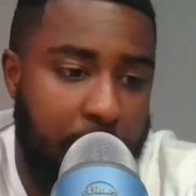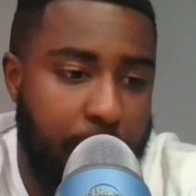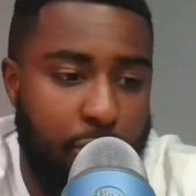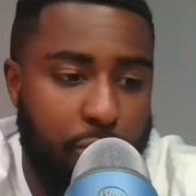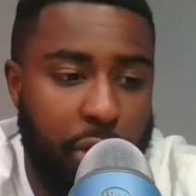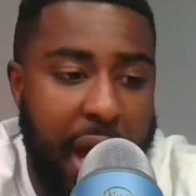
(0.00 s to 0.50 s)

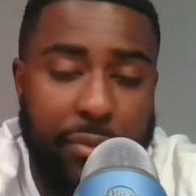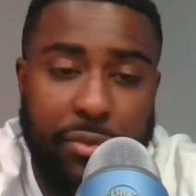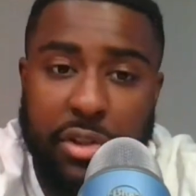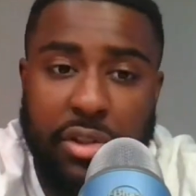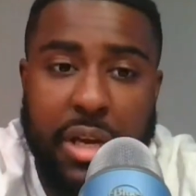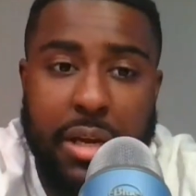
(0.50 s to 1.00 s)
mean, we'll have
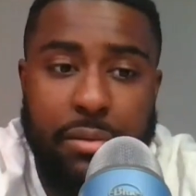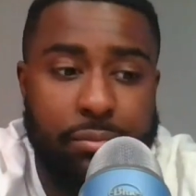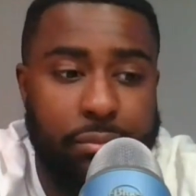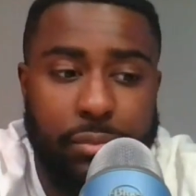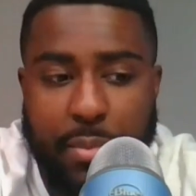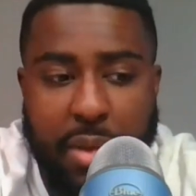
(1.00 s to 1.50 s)
to see.
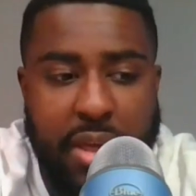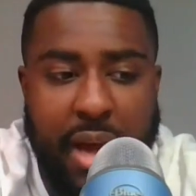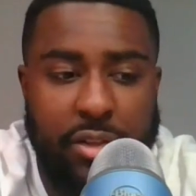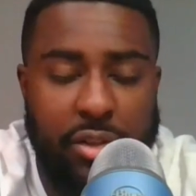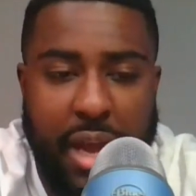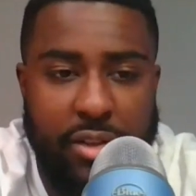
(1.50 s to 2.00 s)
I mean,
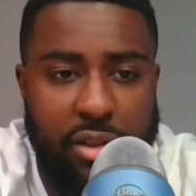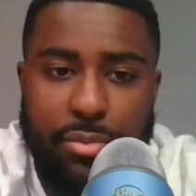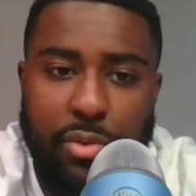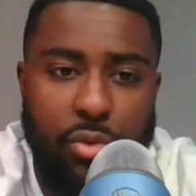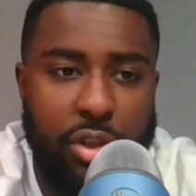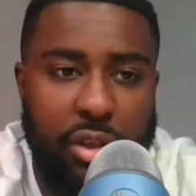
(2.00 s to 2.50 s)
that's
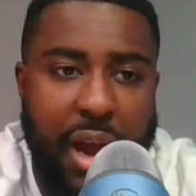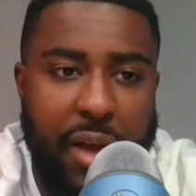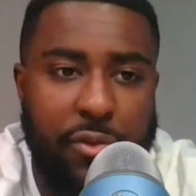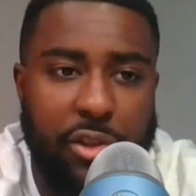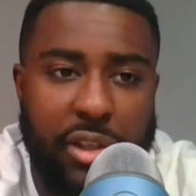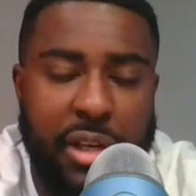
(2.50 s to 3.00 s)
something we're just gonna
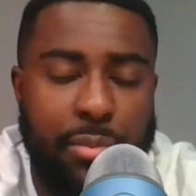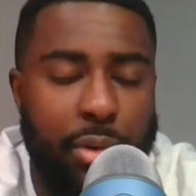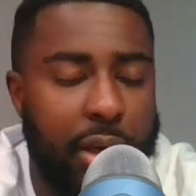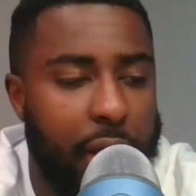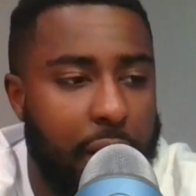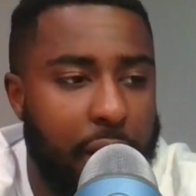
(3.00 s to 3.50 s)
have to see.
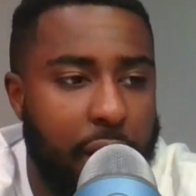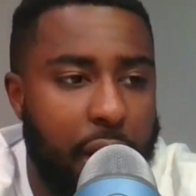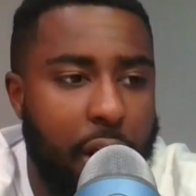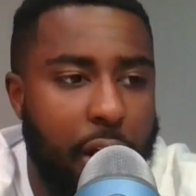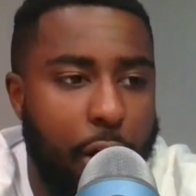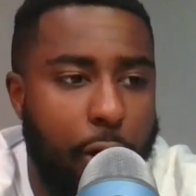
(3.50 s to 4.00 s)
But
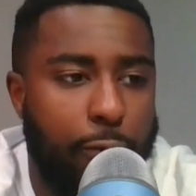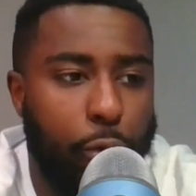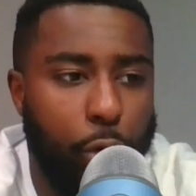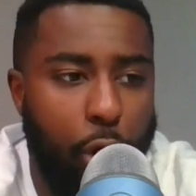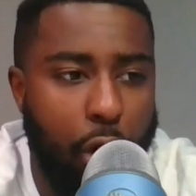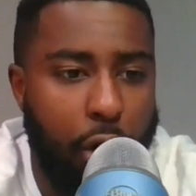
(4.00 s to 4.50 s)

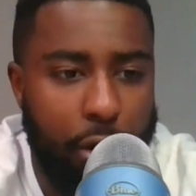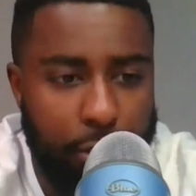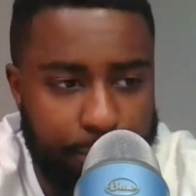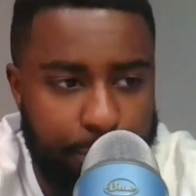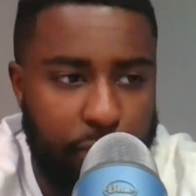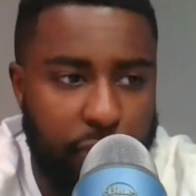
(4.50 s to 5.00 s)

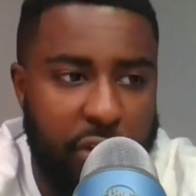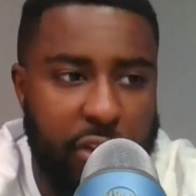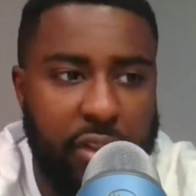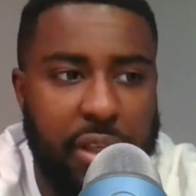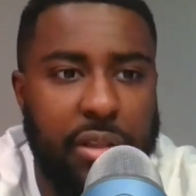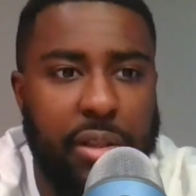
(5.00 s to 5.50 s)
overall, this
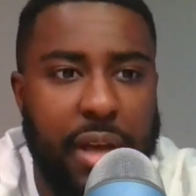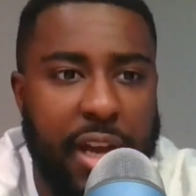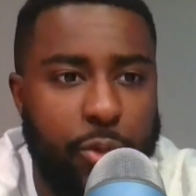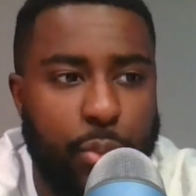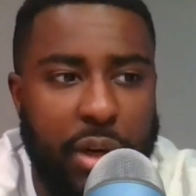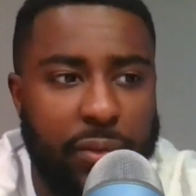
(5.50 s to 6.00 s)
season
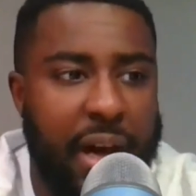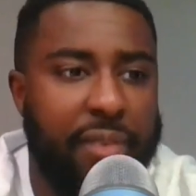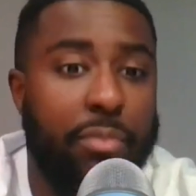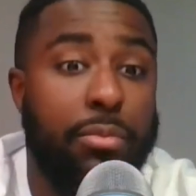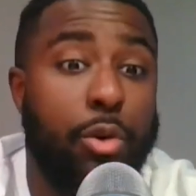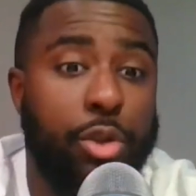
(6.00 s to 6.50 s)
has been a lot
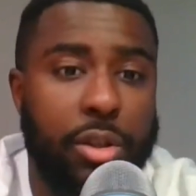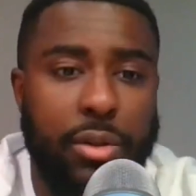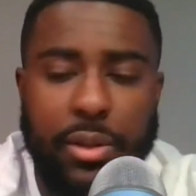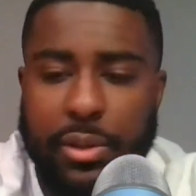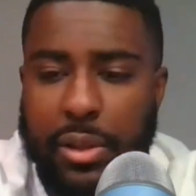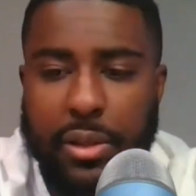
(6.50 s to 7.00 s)
of
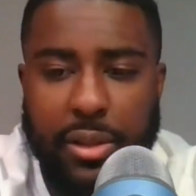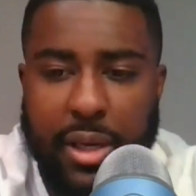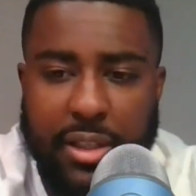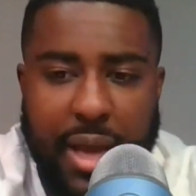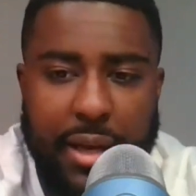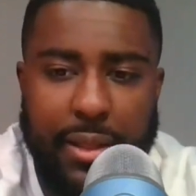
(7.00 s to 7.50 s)
emotion. The season
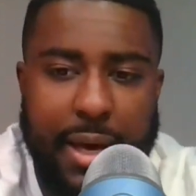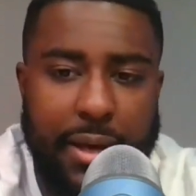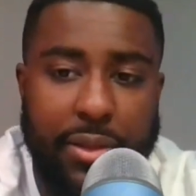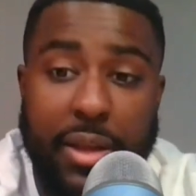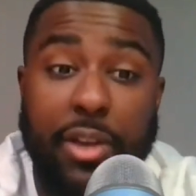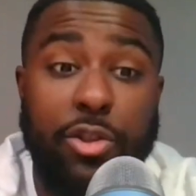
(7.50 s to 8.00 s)
has had a lot
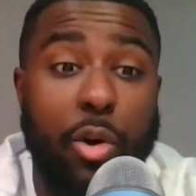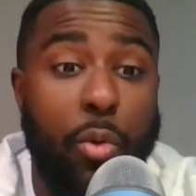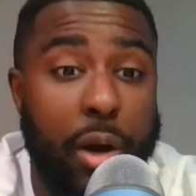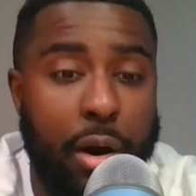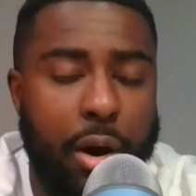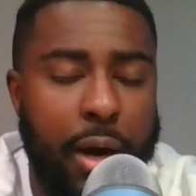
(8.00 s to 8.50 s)
of things
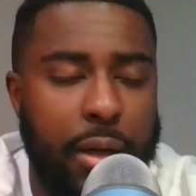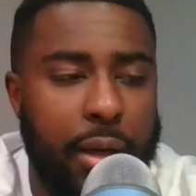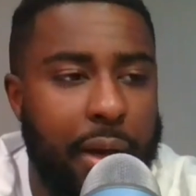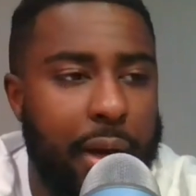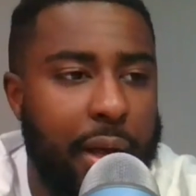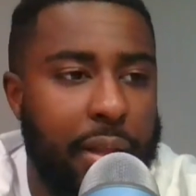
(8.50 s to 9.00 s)
going on.
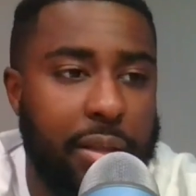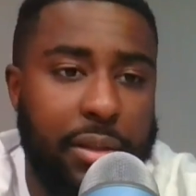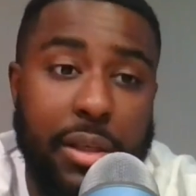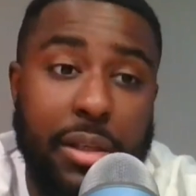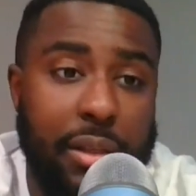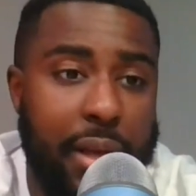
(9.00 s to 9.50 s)
This
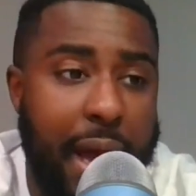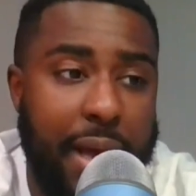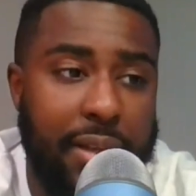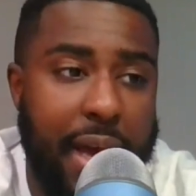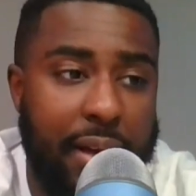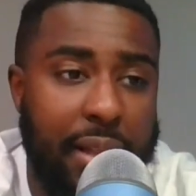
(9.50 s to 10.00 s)
season
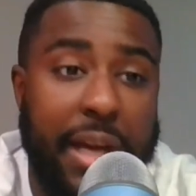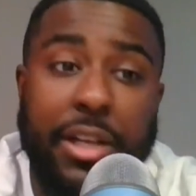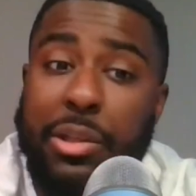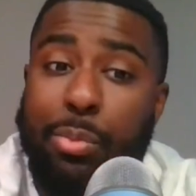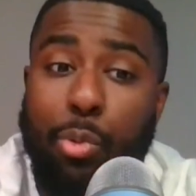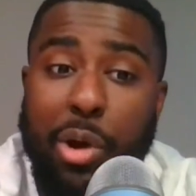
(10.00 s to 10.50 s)
has had a lot of
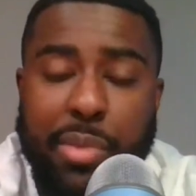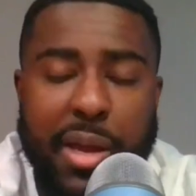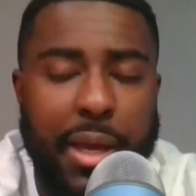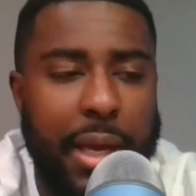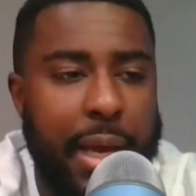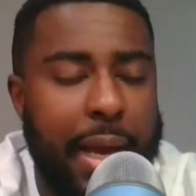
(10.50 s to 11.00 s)
disappointment.
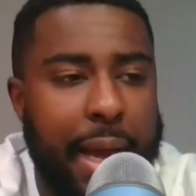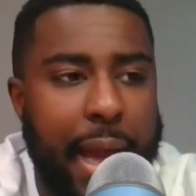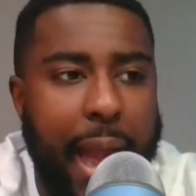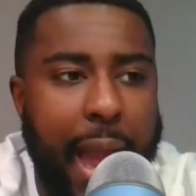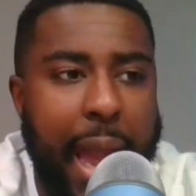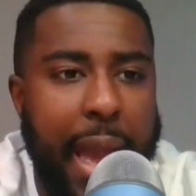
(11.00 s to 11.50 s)

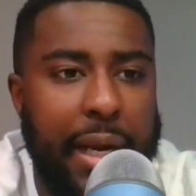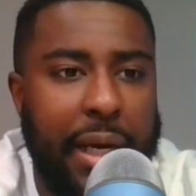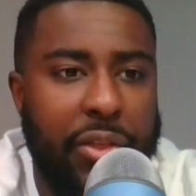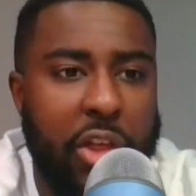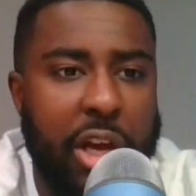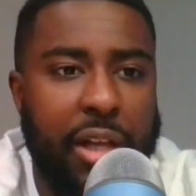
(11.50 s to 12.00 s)
And
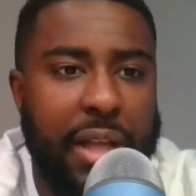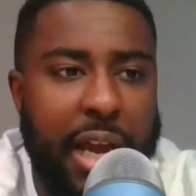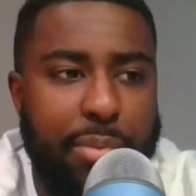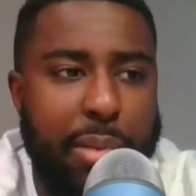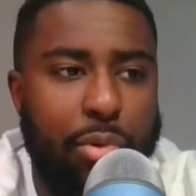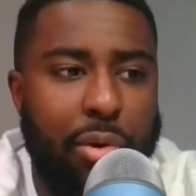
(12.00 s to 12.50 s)
I think a
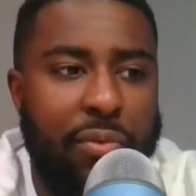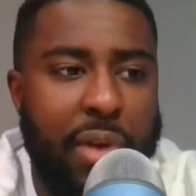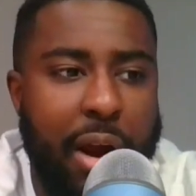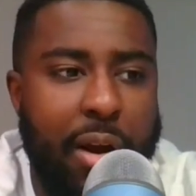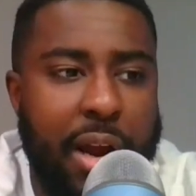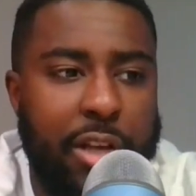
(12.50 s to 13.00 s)
lot of people are very